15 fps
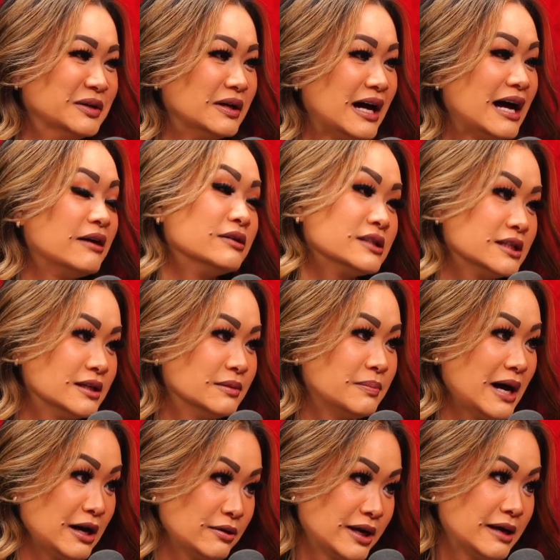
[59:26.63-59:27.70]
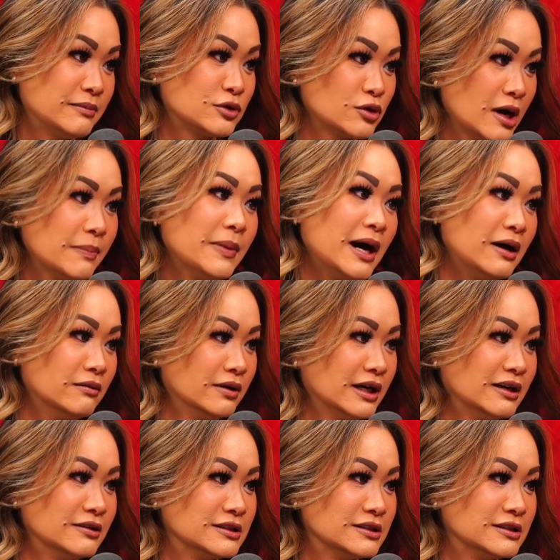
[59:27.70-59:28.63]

I was a biochem dropout when I was